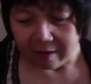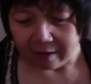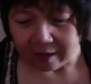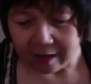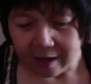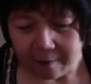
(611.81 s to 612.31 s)

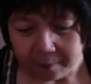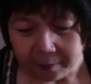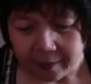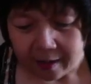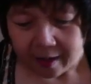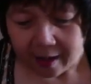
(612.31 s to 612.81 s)
Okay,
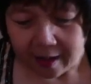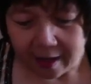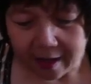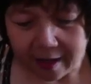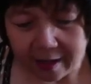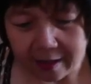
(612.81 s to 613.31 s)

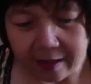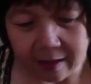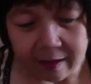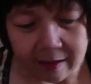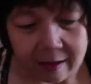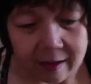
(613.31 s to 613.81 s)
and
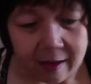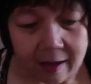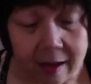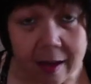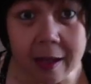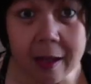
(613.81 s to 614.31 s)

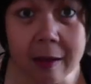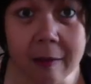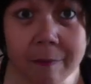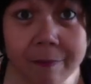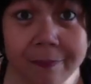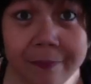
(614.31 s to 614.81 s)

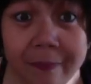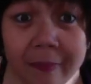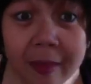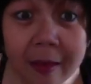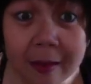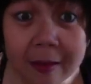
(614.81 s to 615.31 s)
um,
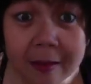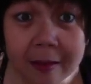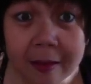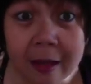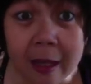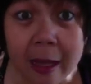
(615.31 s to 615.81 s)

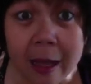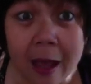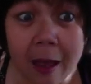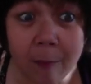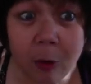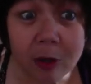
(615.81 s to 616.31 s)

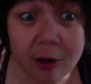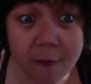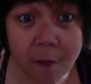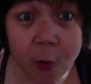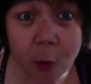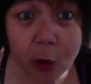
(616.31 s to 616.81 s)
I'm looking
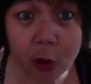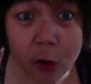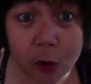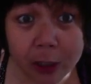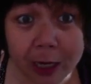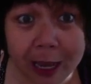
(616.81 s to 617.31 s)
forward to
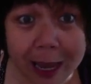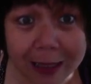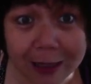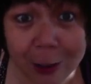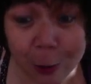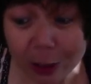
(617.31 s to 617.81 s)
looking at
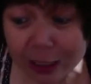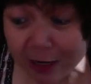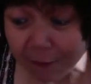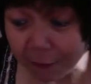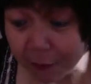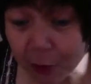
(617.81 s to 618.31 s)
your
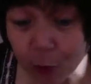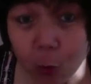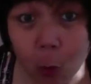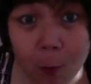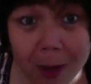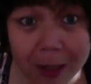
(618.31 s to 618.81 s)
different
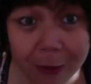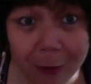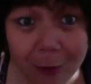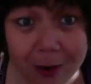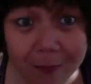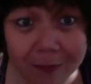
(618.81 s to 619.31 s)

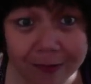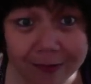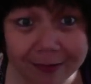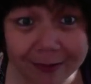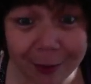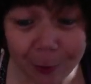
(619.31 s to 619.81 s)
chromatograms.
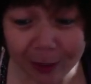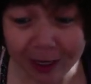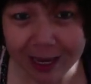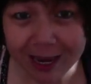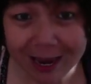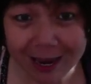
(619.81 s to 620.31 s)

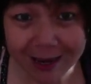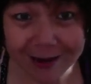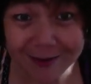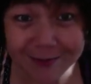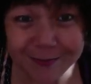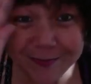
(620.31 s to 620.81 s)
Okay,
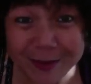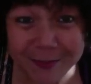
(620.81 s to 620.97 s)
bye